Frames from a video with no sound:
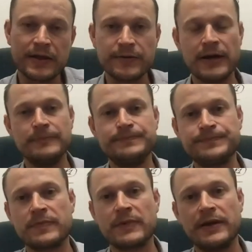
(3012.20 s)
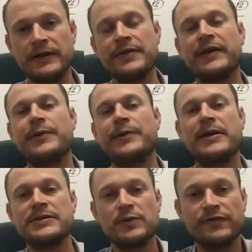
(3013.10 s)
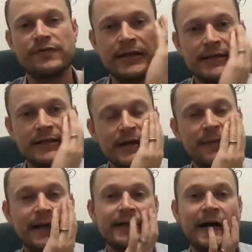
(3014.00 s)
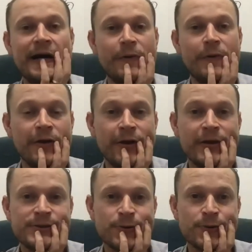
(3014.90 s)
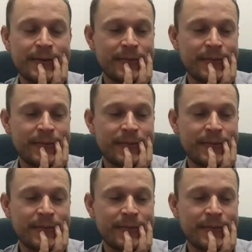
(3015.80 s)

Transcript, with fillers: and, and thinking about the sort of like Michael and I were earlier talking about the,